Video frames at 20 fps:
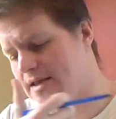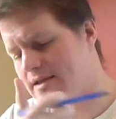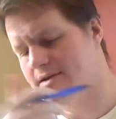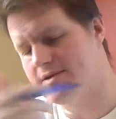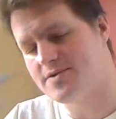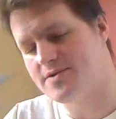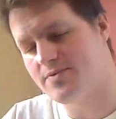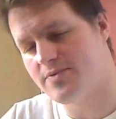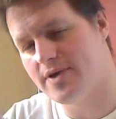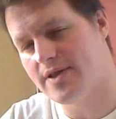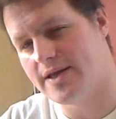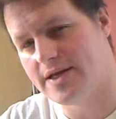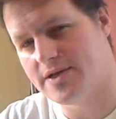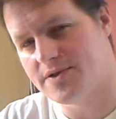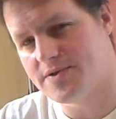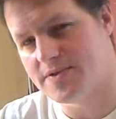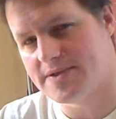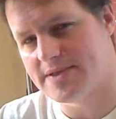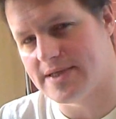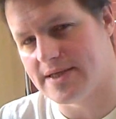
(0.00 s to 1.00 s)
There's a really
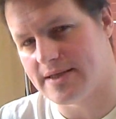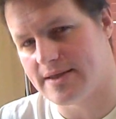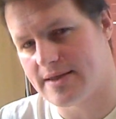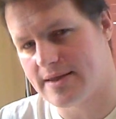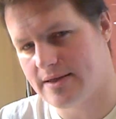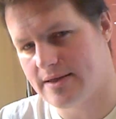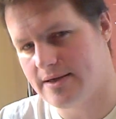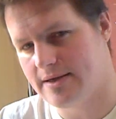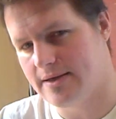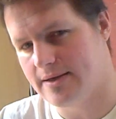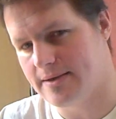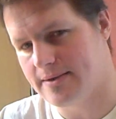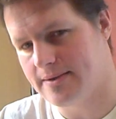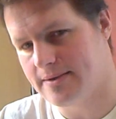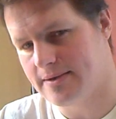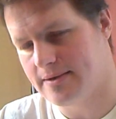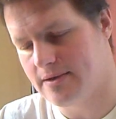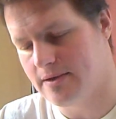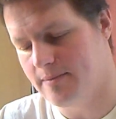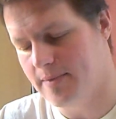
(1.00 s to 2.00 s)
interesting thing
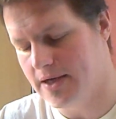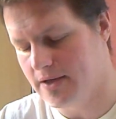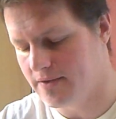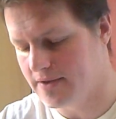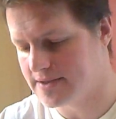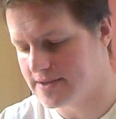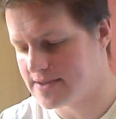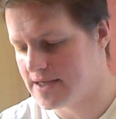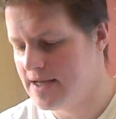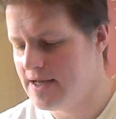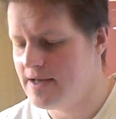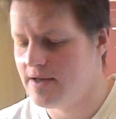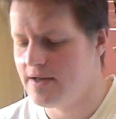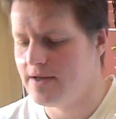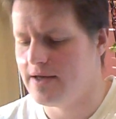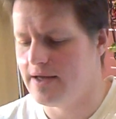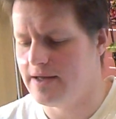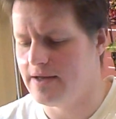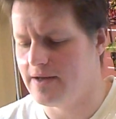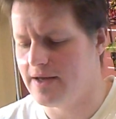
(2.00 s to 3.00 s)
about this.
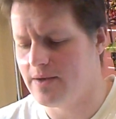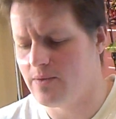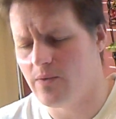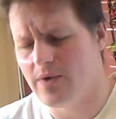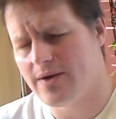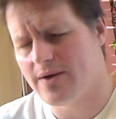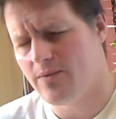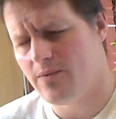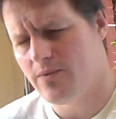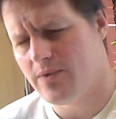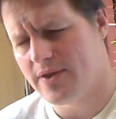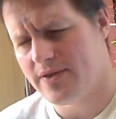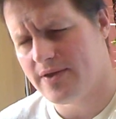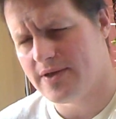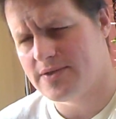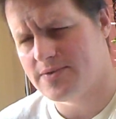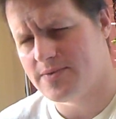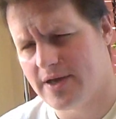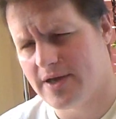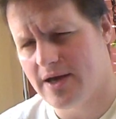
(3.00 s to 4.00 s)
And what
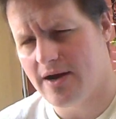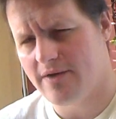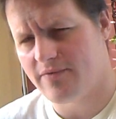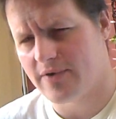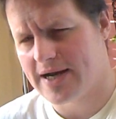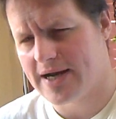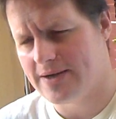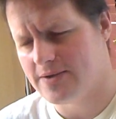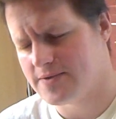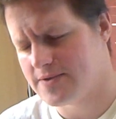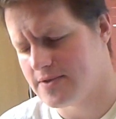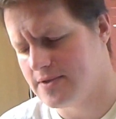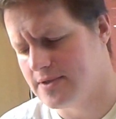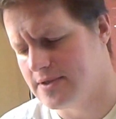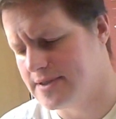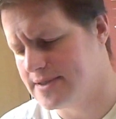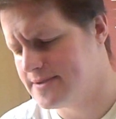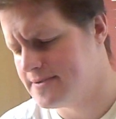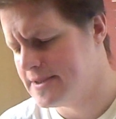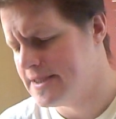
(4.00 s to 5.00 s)
would they offer counsel
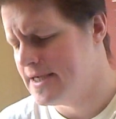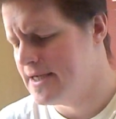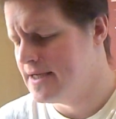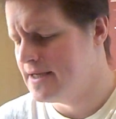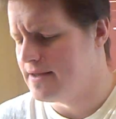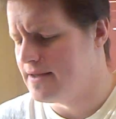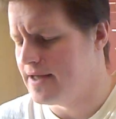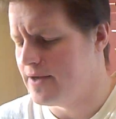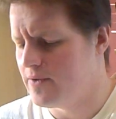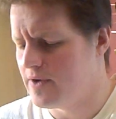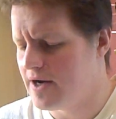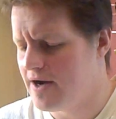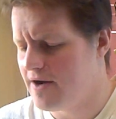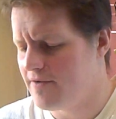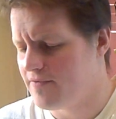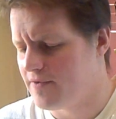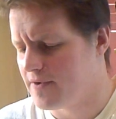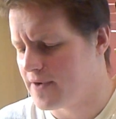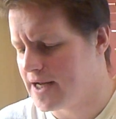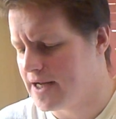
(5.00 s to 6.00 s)
on? They would
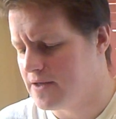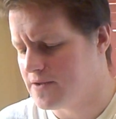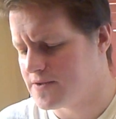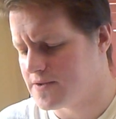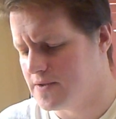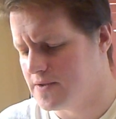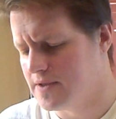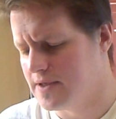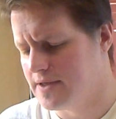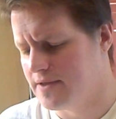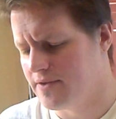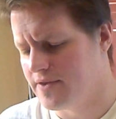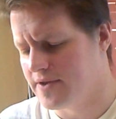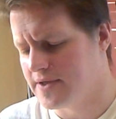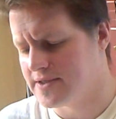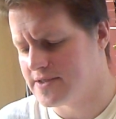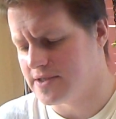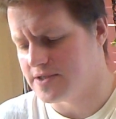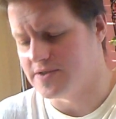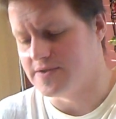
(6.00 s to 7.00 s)
offer counsel on
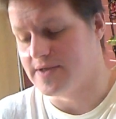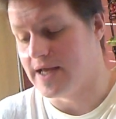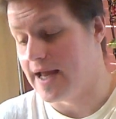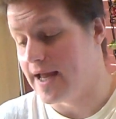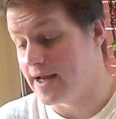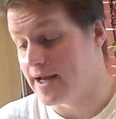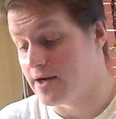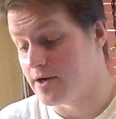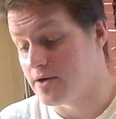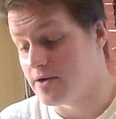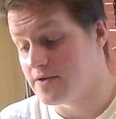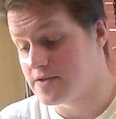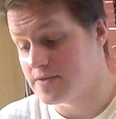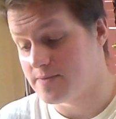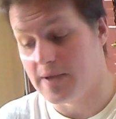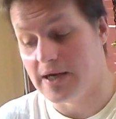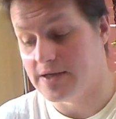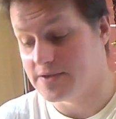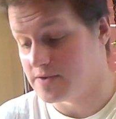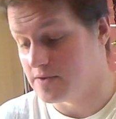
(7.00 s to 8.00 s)
things such as anger,
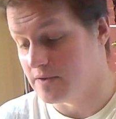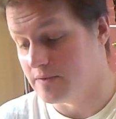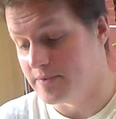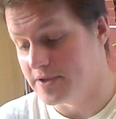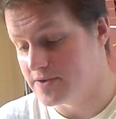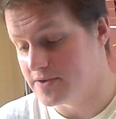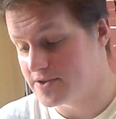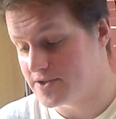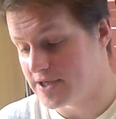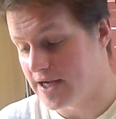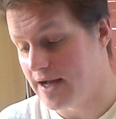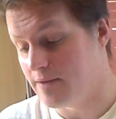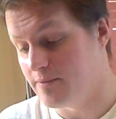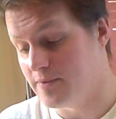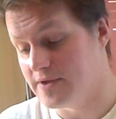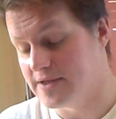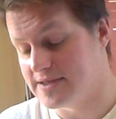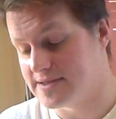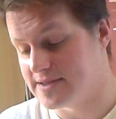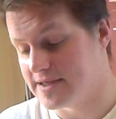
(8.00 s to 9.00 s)
spousal abuse,
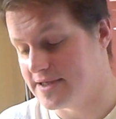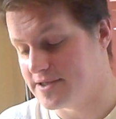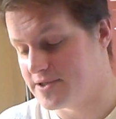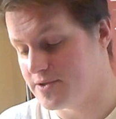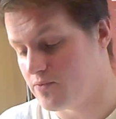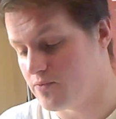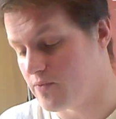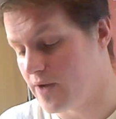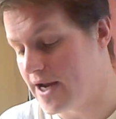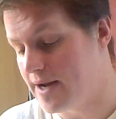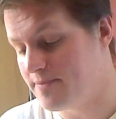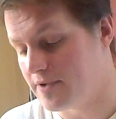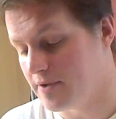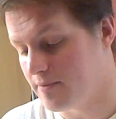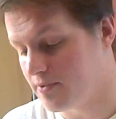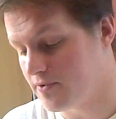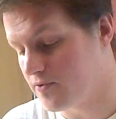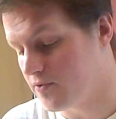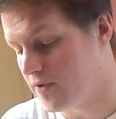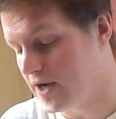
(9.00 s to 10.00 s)
child molestation, rape,
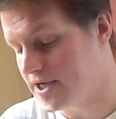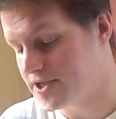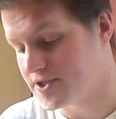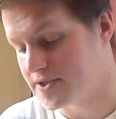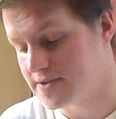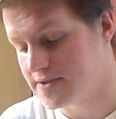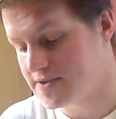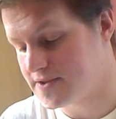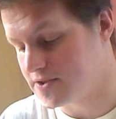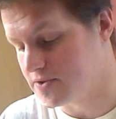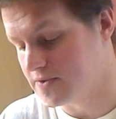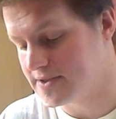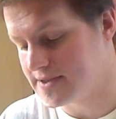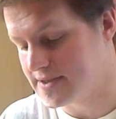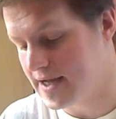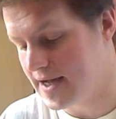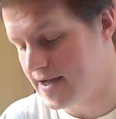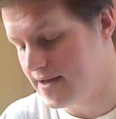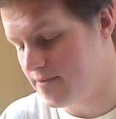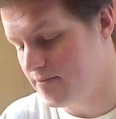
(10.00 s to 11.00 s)
depression,
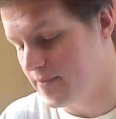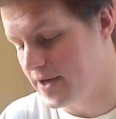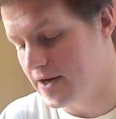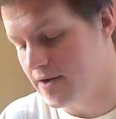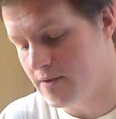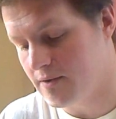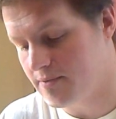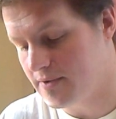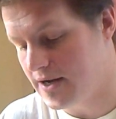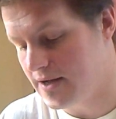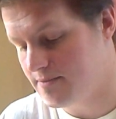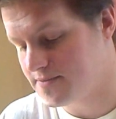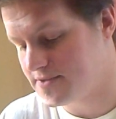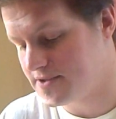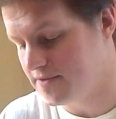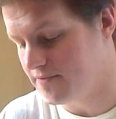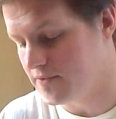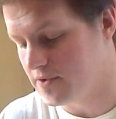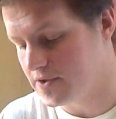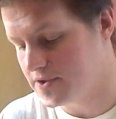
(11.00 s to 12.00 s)
suicide, marital
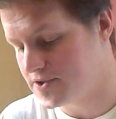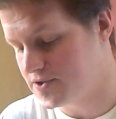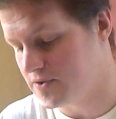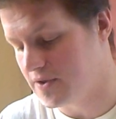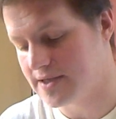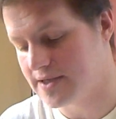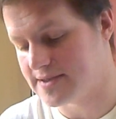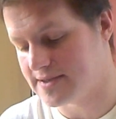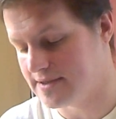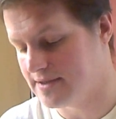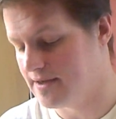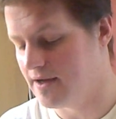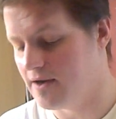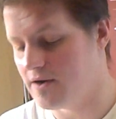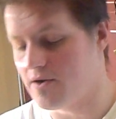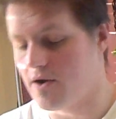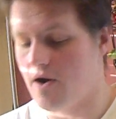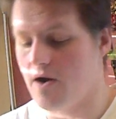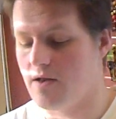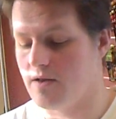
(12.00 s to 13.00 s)
problems, divorce, drugs and
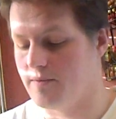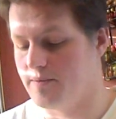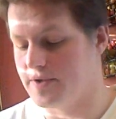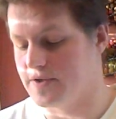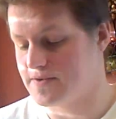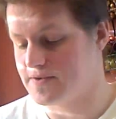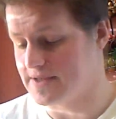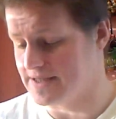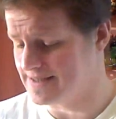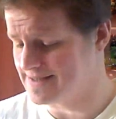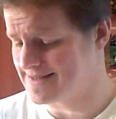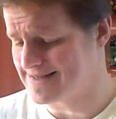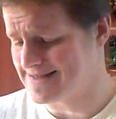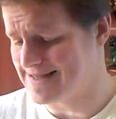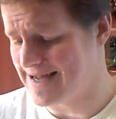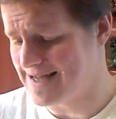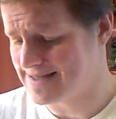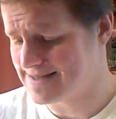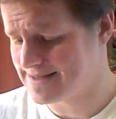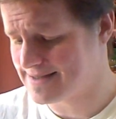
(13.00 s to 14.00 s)
alcohol abuse,
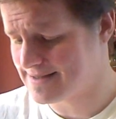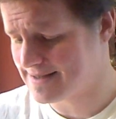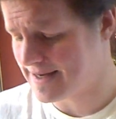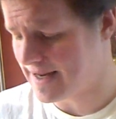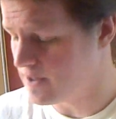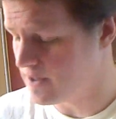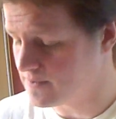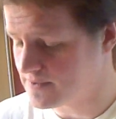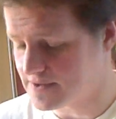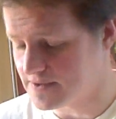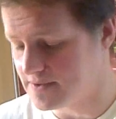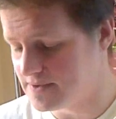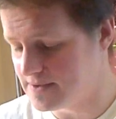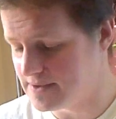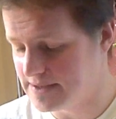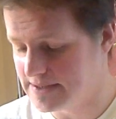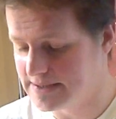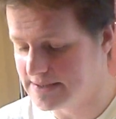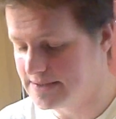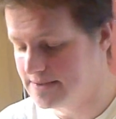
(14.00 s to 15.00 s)
incest,
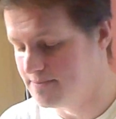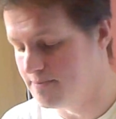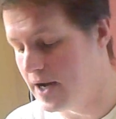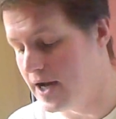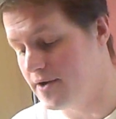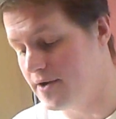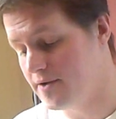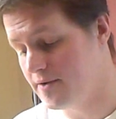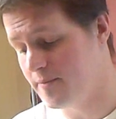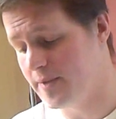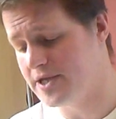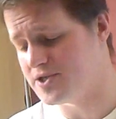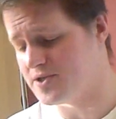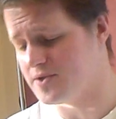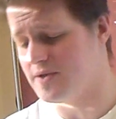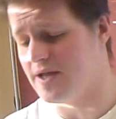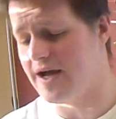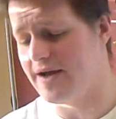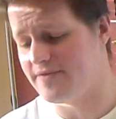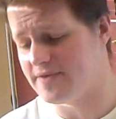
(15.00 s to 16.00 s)
counsel on minor and
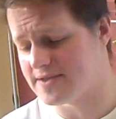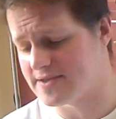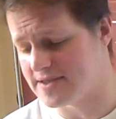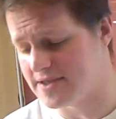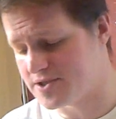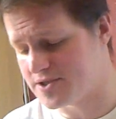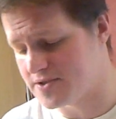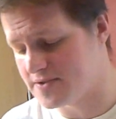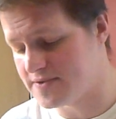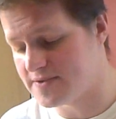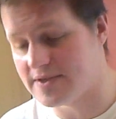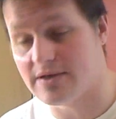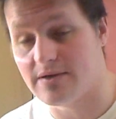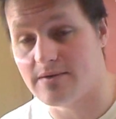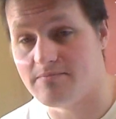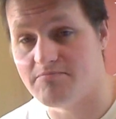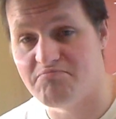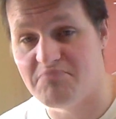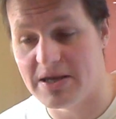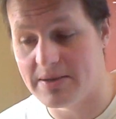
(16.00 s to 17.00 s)
major life decisions,
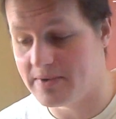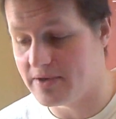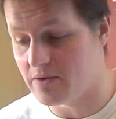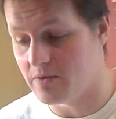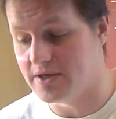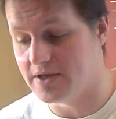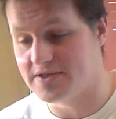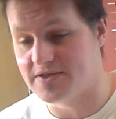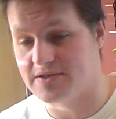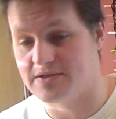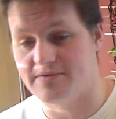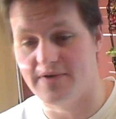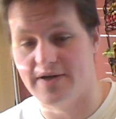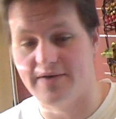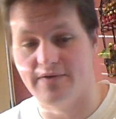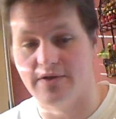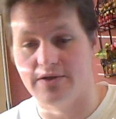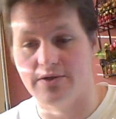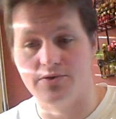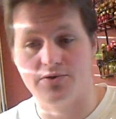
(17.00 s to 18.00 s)
and maybe questions of
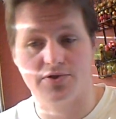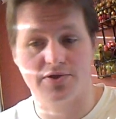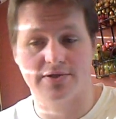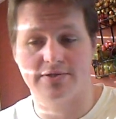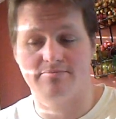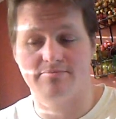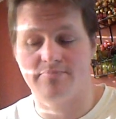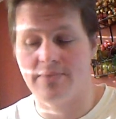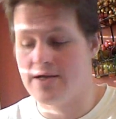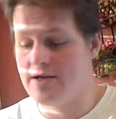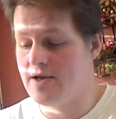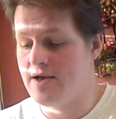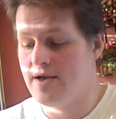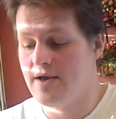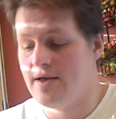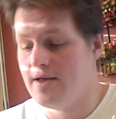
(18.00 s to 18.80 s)
evolution.